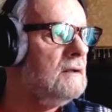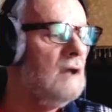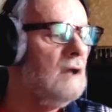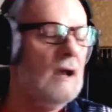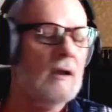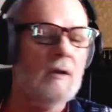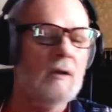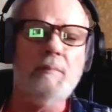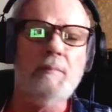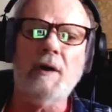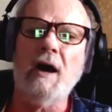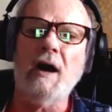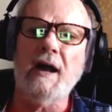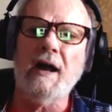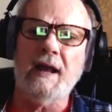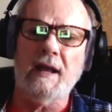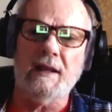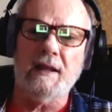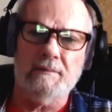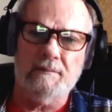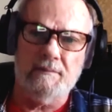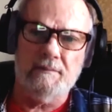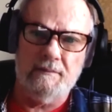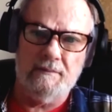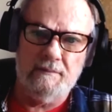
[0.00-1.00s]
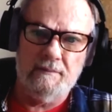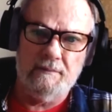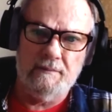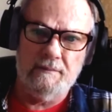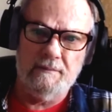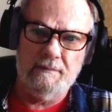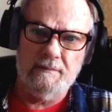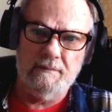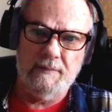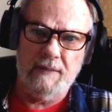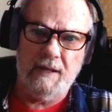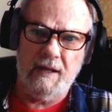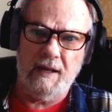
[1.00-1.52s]
I'll buy it
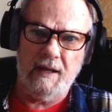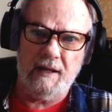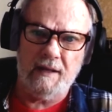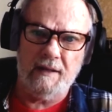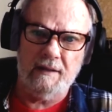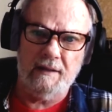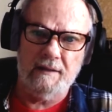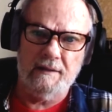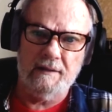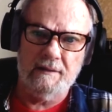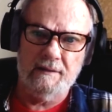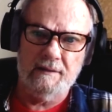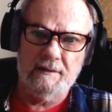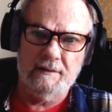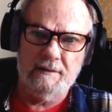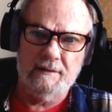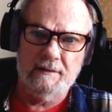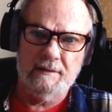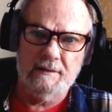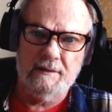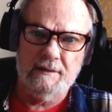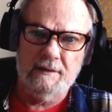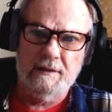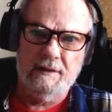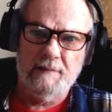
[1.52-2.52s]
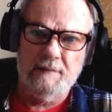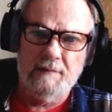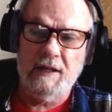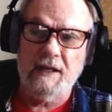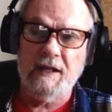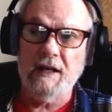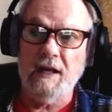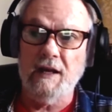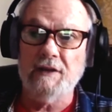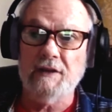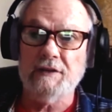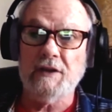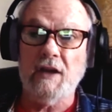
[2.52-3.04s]
back
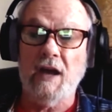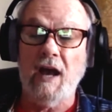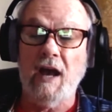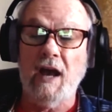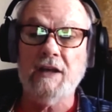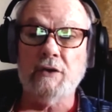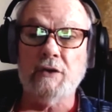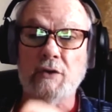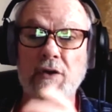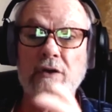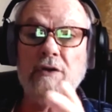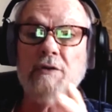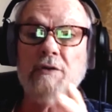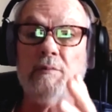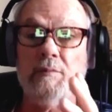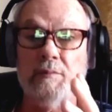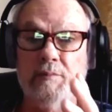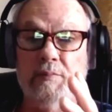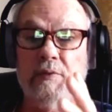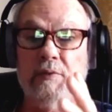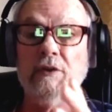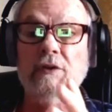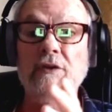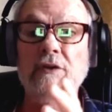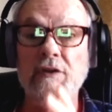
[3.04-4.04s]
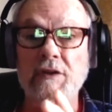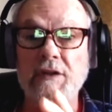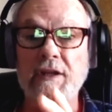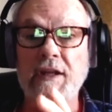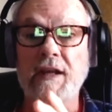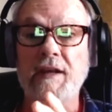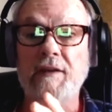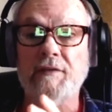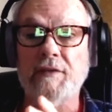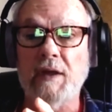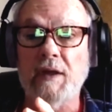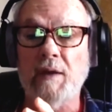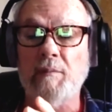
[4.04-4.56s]
because I couldn't
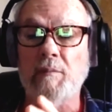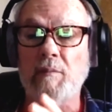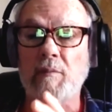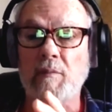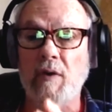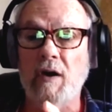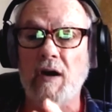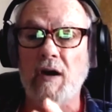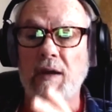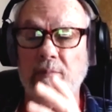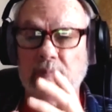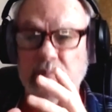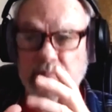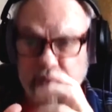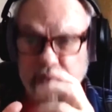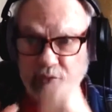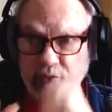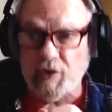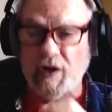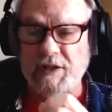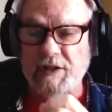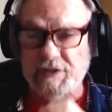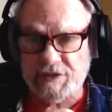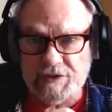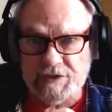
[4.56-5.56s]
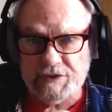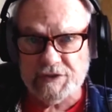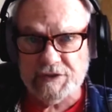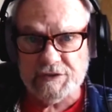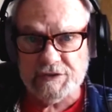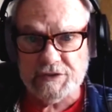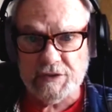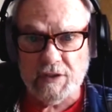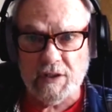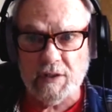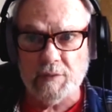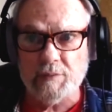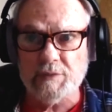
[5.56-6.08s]
believe that my precious
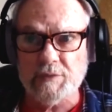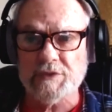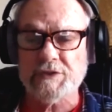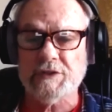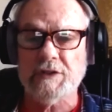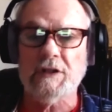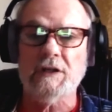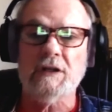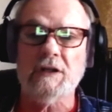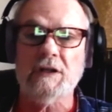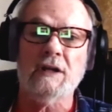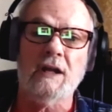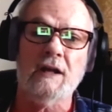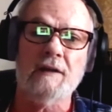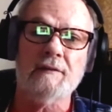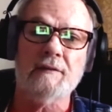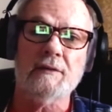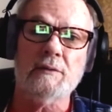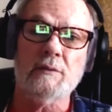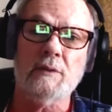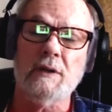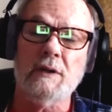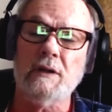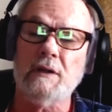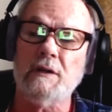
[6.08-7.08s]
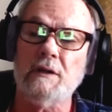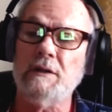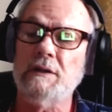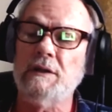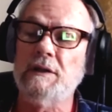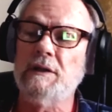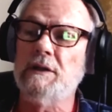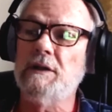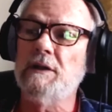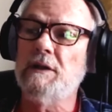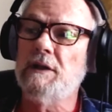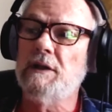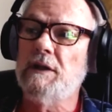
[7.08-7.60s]
guitar was still alive and well.
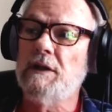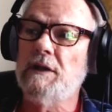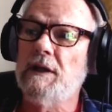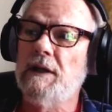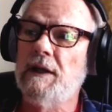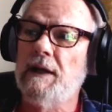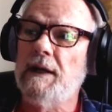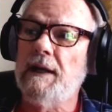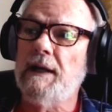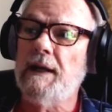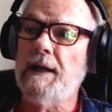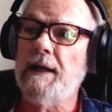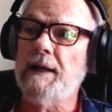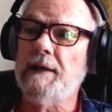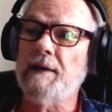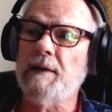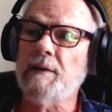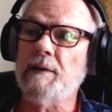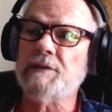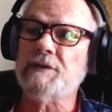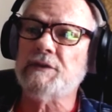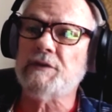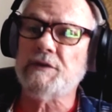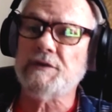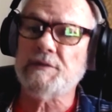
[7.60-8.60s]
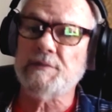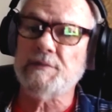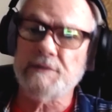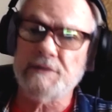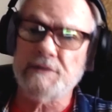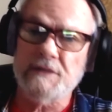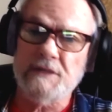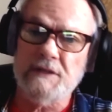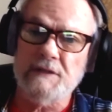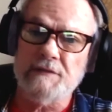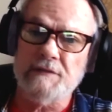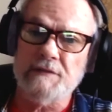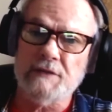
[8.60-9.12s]
And that was Christmas
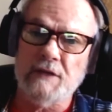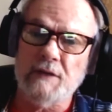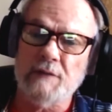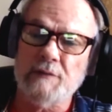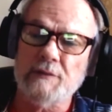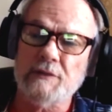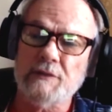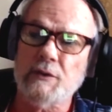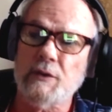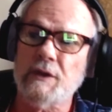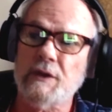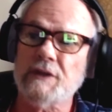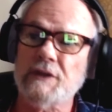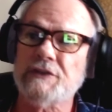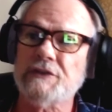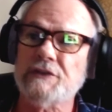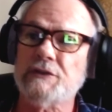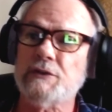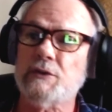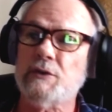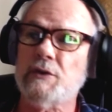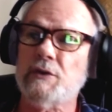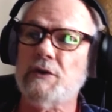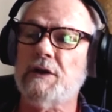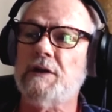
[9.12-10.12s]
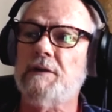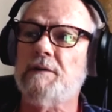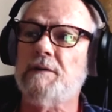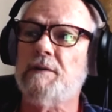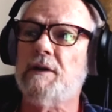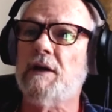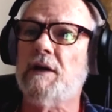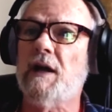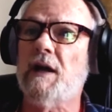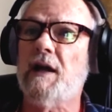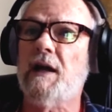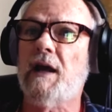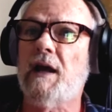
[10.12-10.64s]
Eve. So that was quite a story.
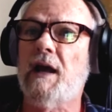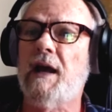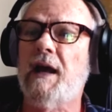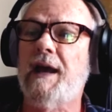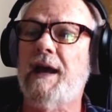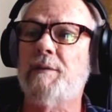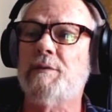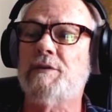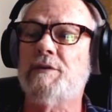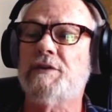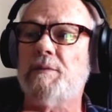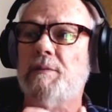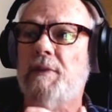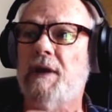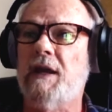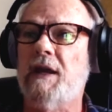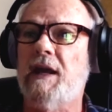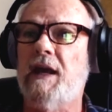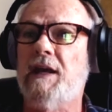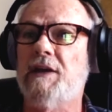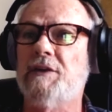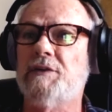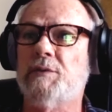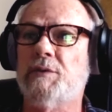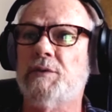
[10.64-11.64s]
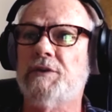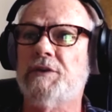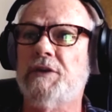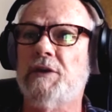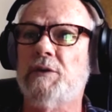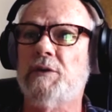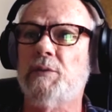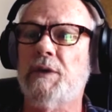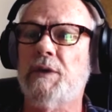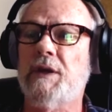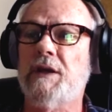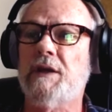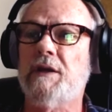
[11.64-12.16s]
And I, I it was in my hands within
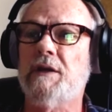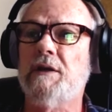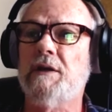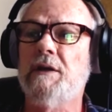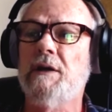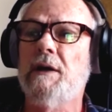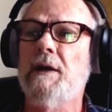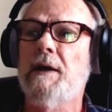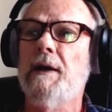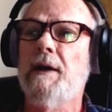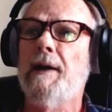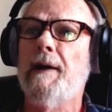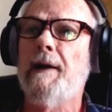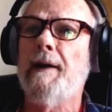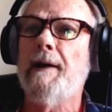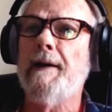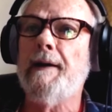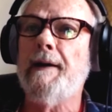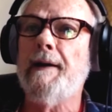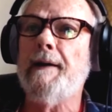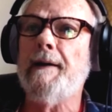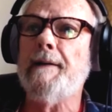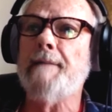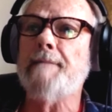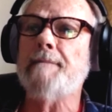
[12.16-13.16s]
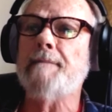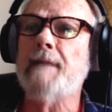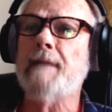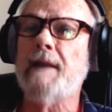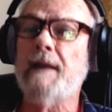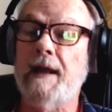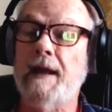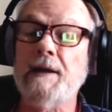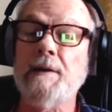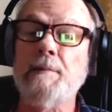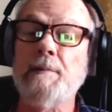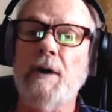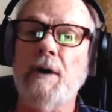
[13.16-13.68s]
a week. Uh, and I
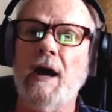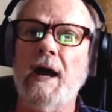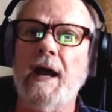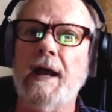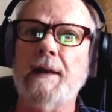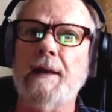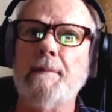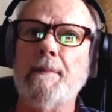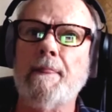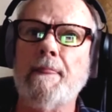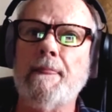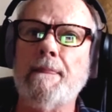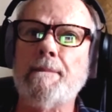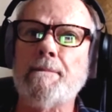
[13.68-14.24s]
had to buy it.